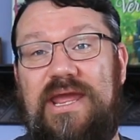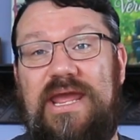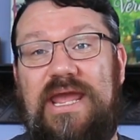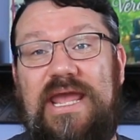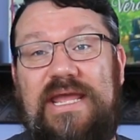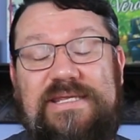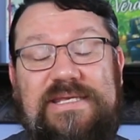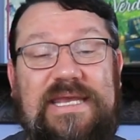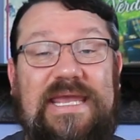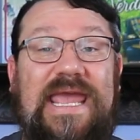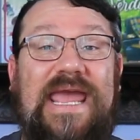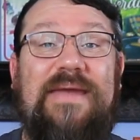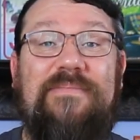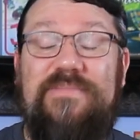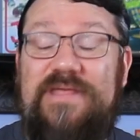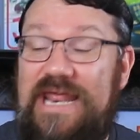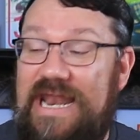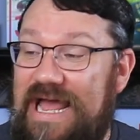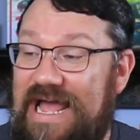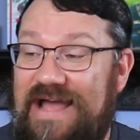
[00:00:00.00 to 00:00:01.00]
It's a game
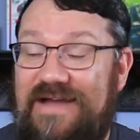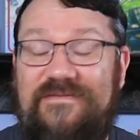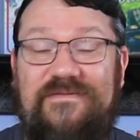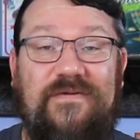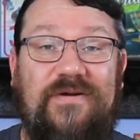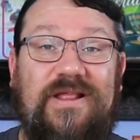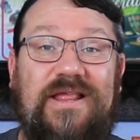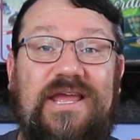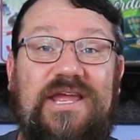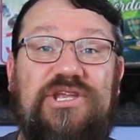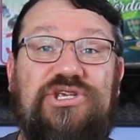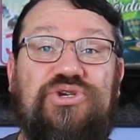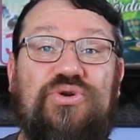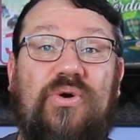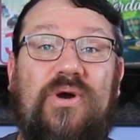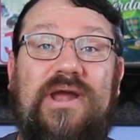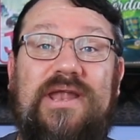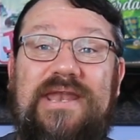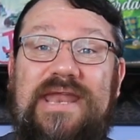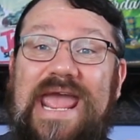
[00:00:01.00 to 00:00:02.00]
that I've really
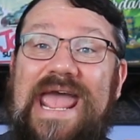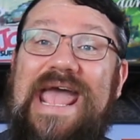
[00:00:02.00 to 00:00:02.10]
enjoyed,